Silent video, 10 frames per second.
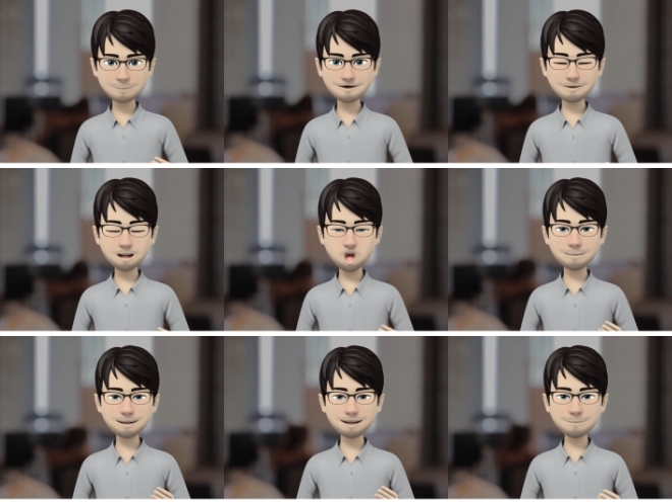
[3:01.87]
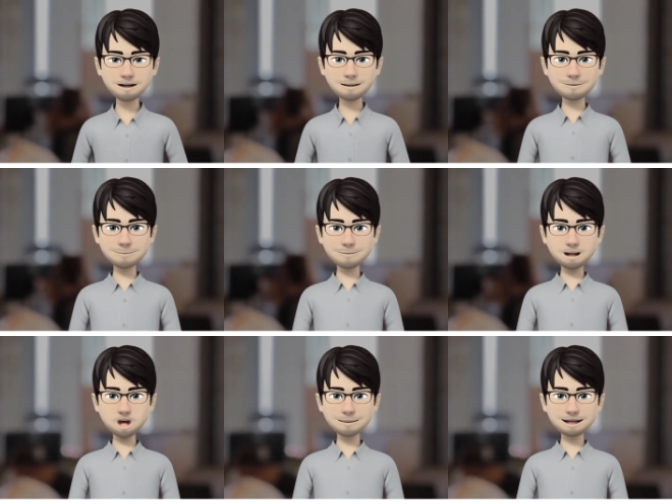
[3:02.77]
and unstructured data
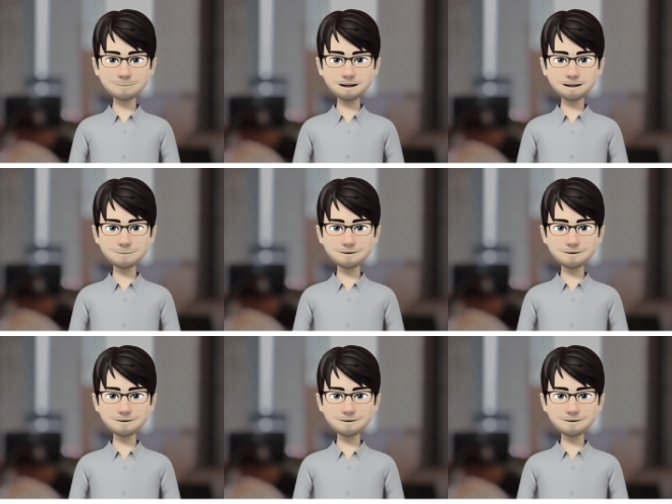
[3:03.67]
with a library of